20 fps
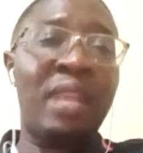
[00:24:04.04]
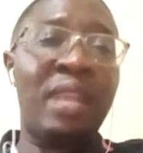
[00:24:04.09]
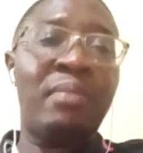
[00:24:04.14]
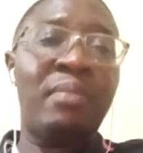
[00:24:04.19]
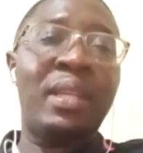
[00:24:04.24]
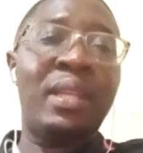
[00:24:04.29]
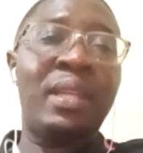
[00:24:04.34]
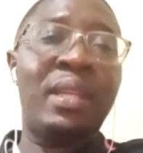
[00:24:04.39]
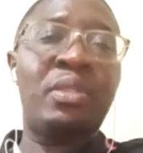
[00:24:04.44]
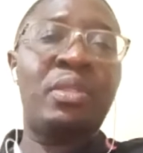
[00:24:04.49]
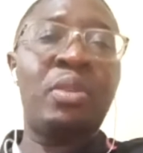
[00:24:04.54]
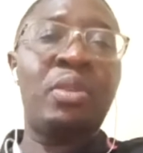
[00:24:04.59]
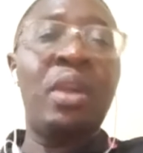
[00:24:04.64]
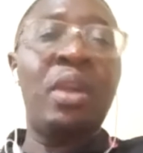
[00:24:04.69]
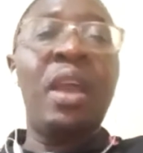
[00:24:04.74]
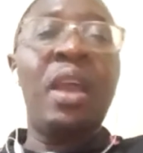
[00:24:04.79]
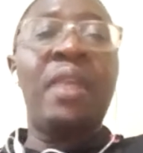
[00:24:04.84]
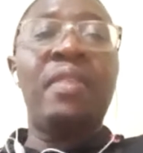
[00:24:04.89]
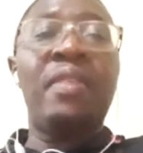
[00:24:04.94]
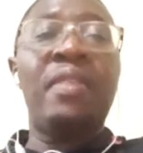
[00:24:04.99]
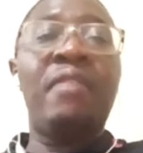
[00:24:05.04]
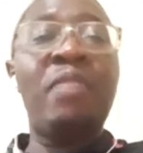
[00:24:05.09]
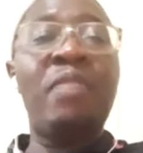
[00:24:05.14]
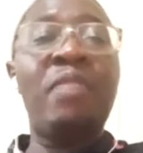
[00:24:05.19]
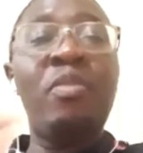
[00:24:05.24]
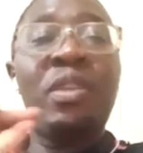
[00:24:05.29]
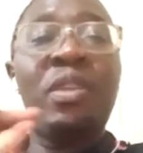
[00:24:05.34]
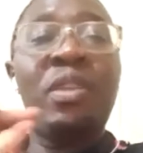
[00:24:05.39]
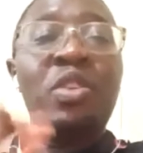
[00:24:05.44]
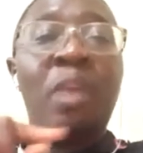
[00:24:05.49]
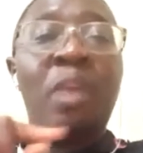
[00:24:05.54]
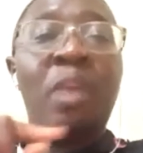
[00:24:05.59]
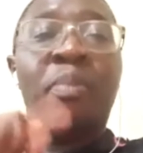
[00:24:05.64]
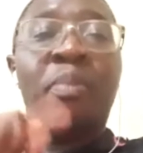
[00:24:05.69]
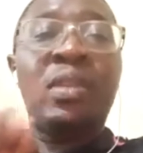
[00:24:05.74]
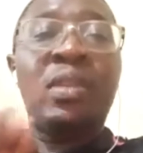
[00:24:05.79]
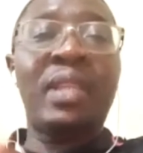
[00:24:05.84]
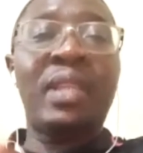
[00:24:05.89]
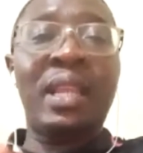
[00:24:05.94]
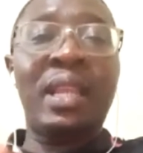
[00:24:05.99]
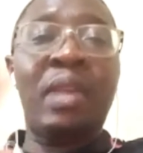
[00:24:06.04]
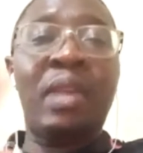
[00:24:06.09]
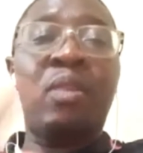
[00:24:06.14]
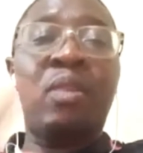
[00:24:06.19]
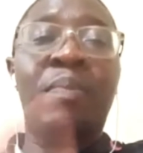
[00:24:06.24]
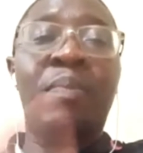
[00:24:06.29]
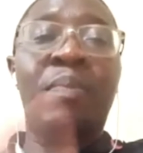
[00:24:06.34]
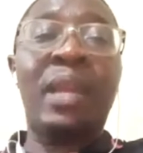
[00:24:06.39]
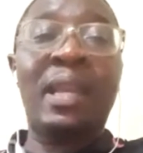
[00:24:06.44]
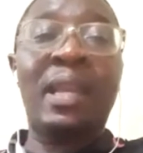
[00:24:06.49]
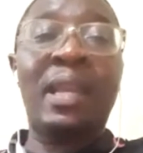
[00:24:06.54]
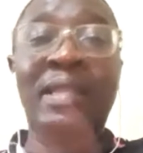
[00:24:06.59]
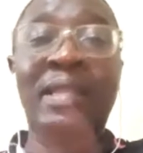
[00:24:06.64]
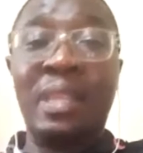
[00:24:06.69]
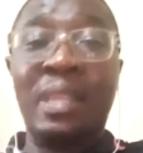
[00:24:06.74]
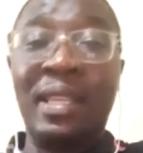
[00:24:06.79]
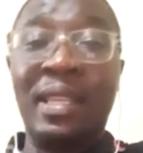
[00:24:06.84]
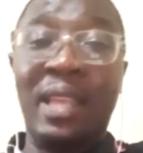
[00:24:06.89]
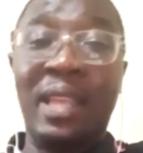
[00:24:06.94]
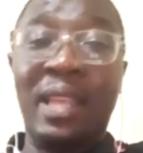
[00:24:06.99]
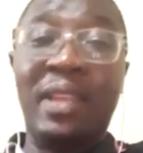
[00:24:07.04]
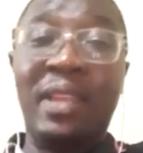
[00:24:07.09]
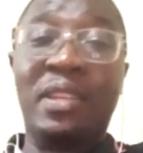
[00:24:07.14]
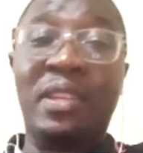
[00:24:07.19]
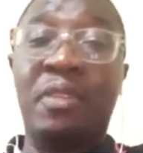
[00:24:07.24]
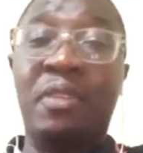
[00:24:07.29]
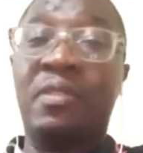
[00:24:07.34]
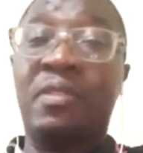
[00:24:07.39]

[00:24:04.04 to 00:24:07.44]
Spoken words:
So the very moment you appointed the compliance and integrity officer,